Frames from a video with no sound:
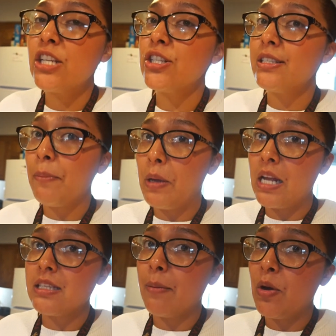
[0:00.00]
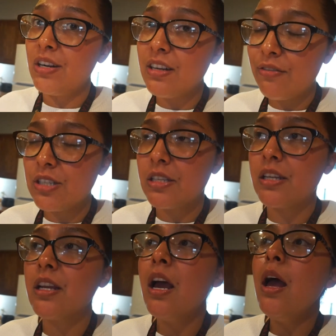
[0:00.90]
It just depends. I'm on a
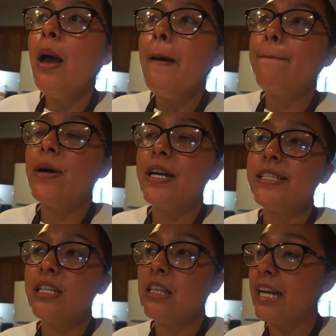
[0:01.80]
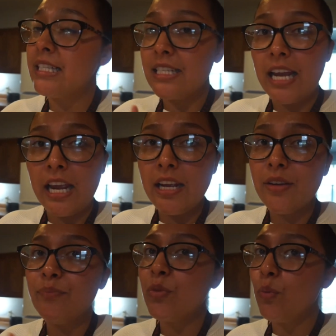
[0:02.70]
deficit, but like today,
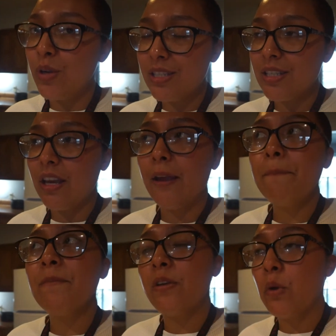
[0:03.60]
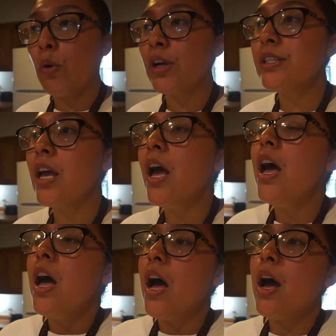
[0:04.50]
Wednesday, of course,
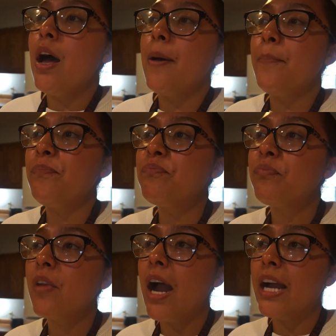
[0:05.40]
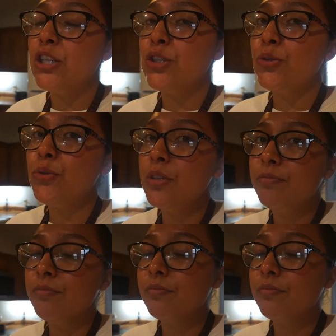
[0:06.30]
I do